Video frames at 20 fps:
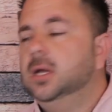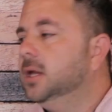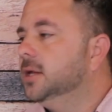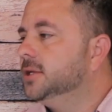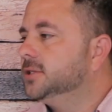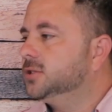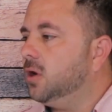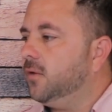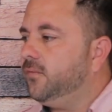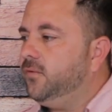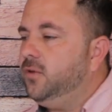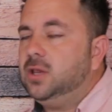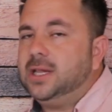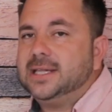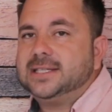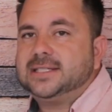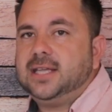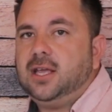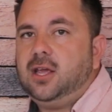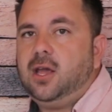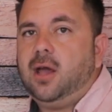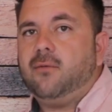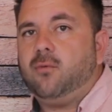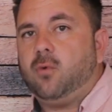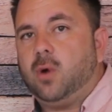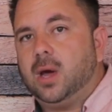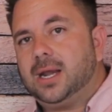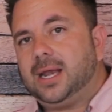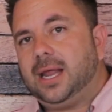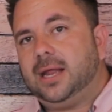So if let's say you have
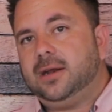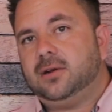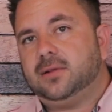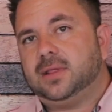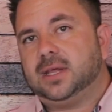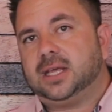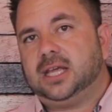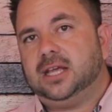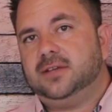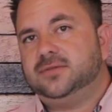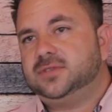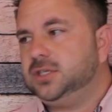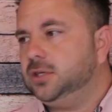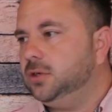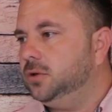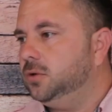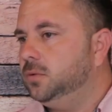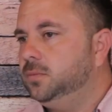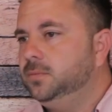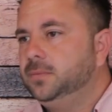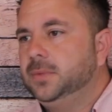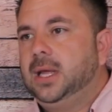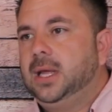one lender that gives you